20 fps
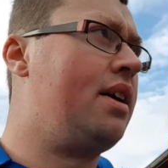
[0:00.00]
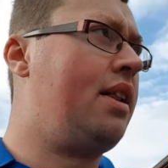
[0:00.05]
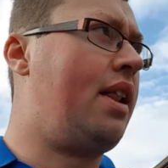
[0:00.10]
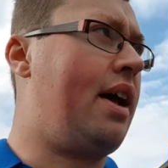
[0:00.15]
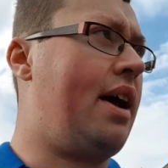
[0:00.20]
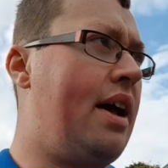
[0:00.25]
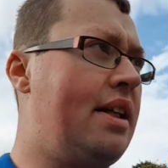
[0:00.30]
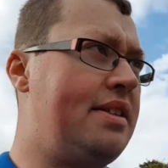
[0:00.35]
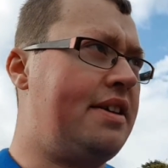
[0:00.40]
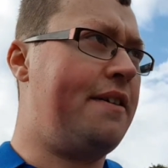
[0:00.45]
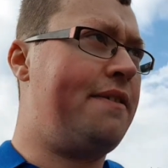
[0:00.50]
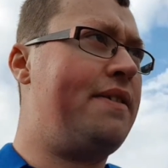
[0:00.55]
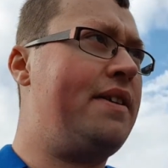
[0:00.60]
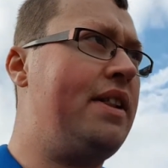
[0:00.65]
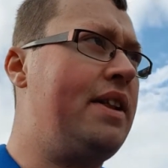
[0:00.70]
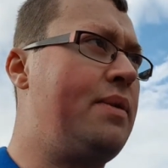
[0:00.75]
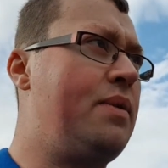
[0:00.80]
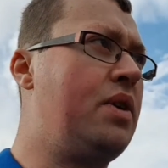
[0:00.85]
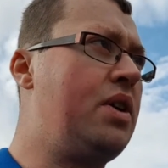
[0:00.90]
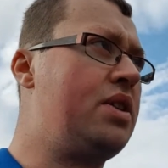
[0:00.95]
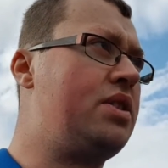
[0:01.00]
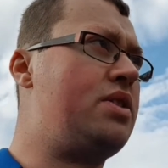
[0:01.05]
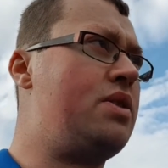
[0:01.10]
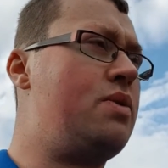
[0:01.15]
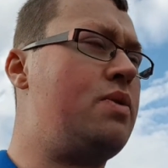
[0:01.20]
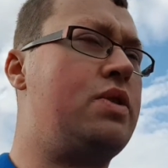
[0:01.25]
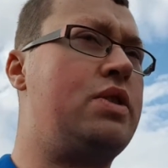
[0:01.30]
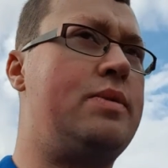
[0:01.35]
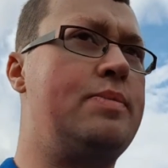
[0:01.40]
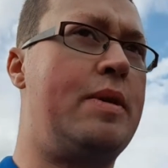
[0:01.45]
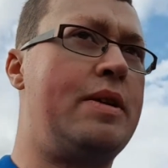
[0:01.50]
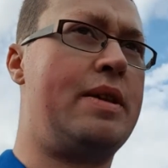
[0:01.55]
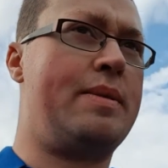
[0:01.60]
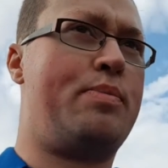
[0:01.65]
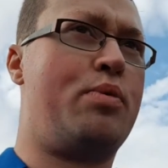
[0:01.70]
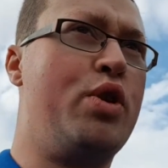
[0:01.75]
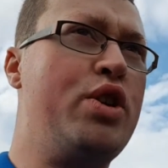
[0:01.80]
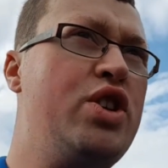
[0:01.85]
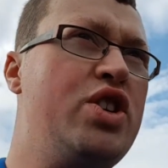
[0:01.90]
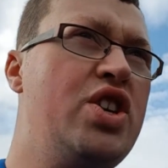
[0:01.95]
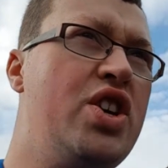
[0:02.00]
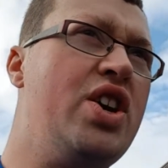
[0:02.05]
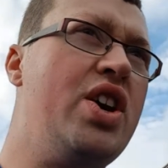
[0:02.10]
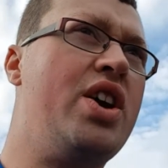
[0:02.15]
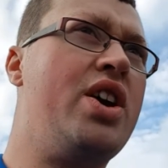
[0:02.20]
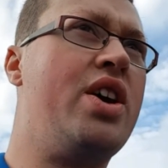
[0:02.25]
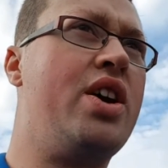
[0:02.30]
Like, I definitely want to do Smithy Bridge.